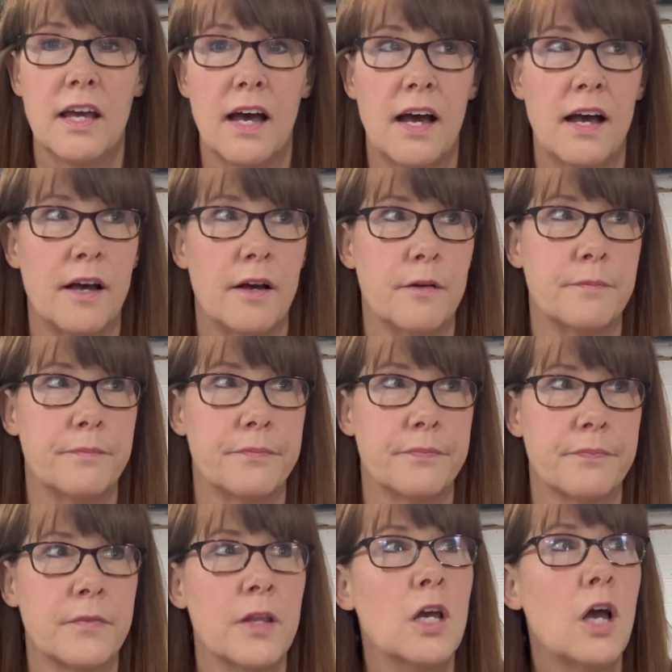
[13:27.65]

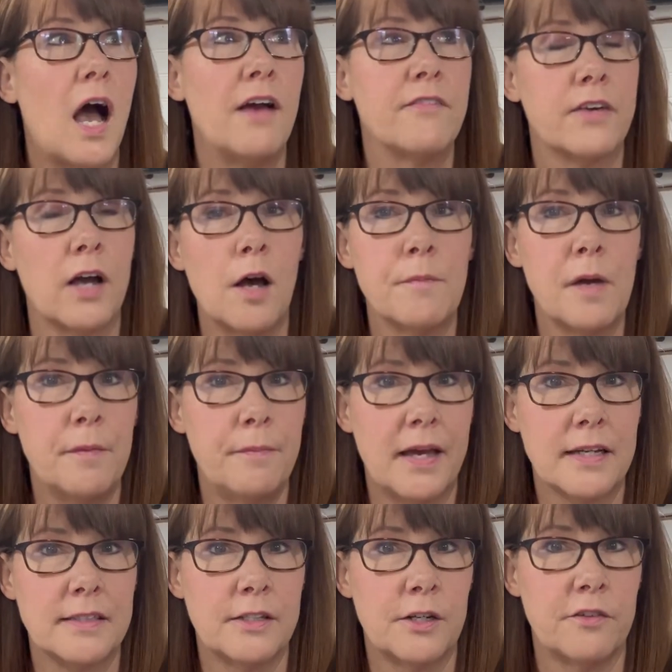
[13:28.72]
I've got my
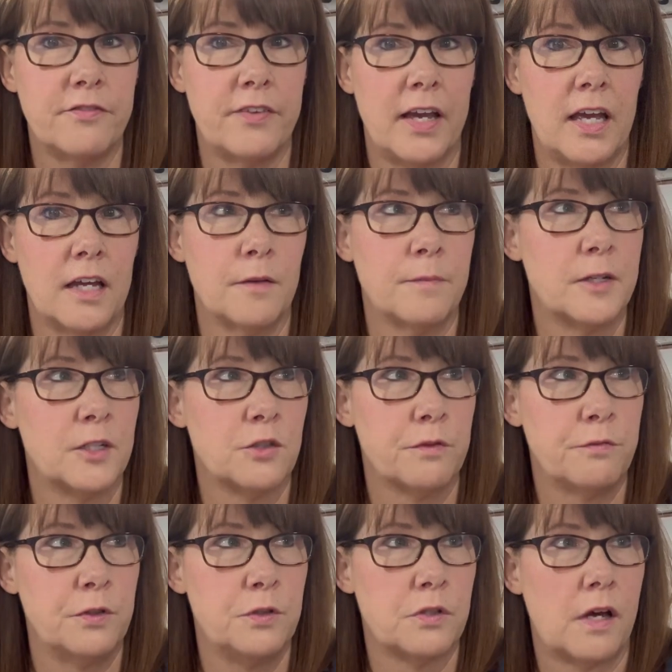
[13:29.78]
Max Air fan. I'm not sure
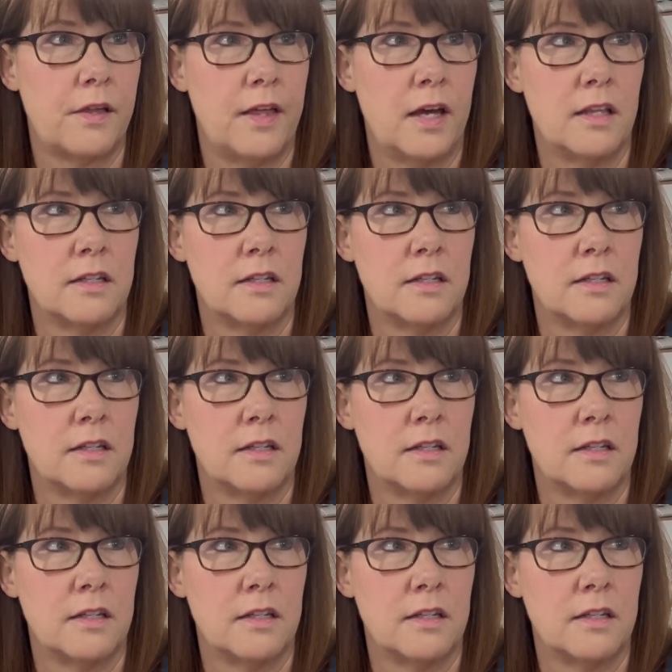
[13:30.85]
if you saw that.